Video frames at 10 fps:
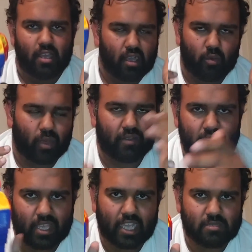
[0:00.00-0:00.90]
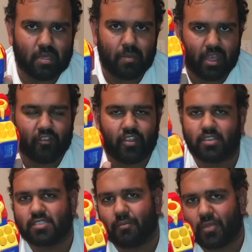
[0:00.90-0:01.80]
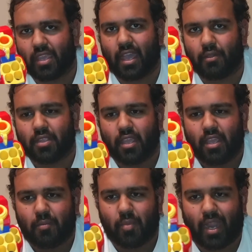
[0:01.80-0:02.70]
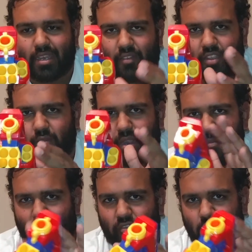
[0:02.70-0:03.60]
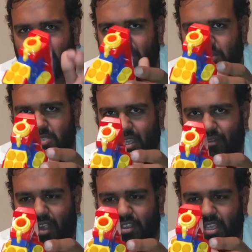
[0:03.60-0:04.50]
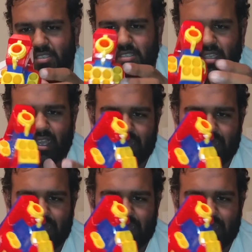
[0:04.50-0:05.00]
Whatever the case may be, I'll figure something out. But I definitely want to make full use of all this.